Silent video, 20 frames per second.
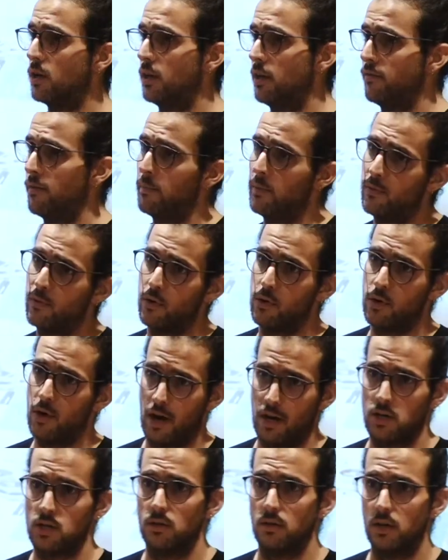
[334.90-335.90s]
even before you
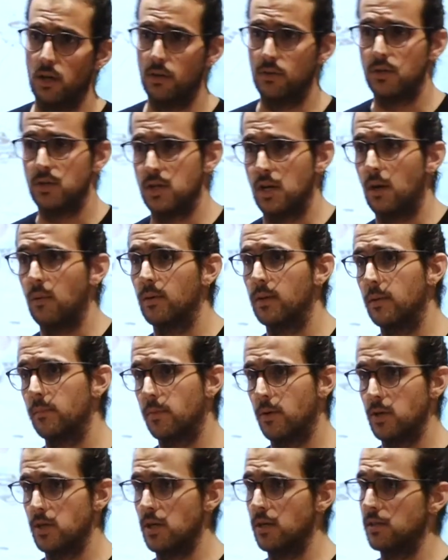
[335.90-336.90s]
actually understand what the
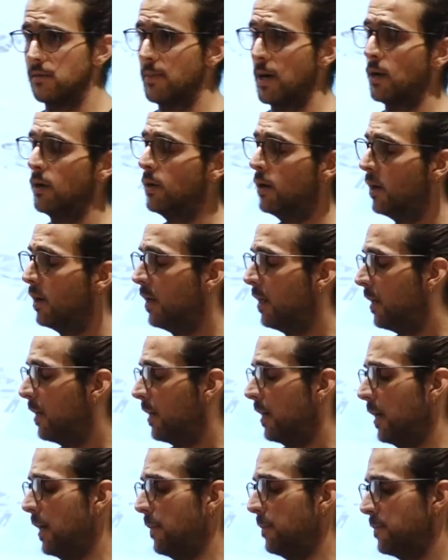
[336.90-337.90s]
project is about.
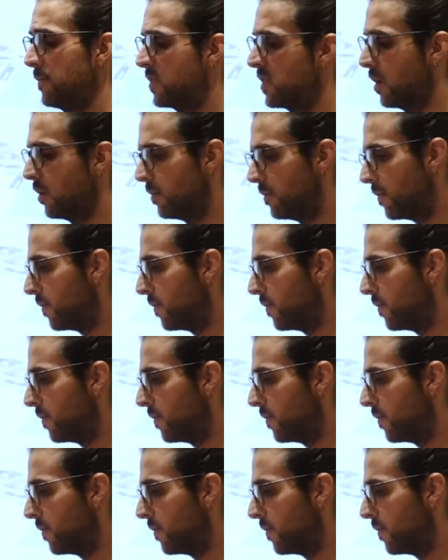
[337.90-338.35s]
So